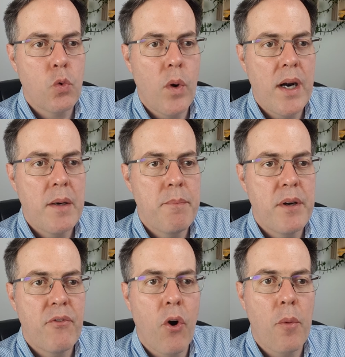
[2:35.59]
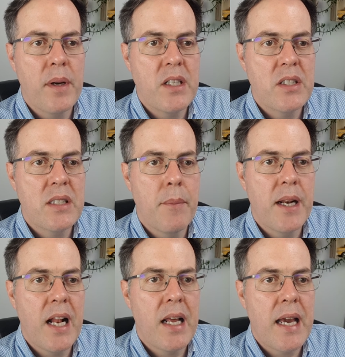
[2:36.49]
were performing
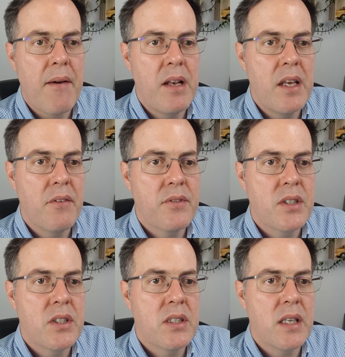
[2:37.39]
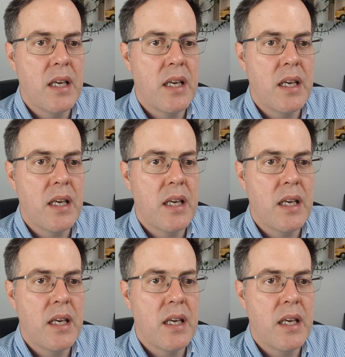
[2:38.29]
several heavy lifts